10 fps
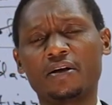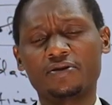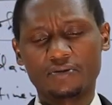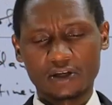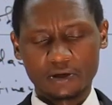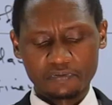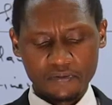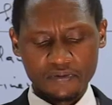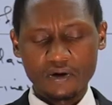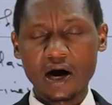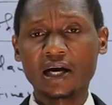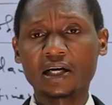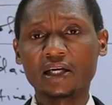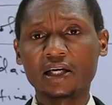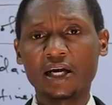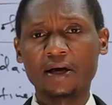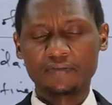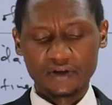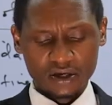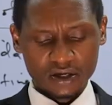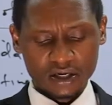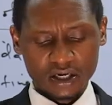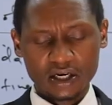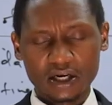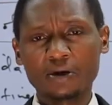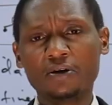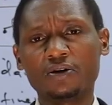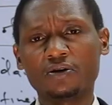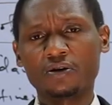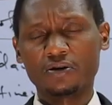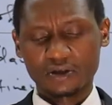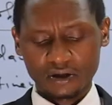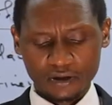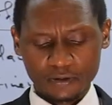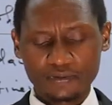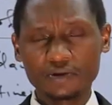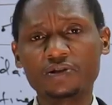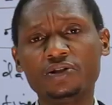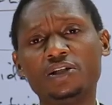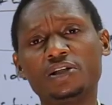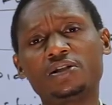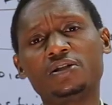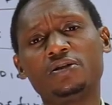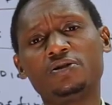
so that people are clear on the procedures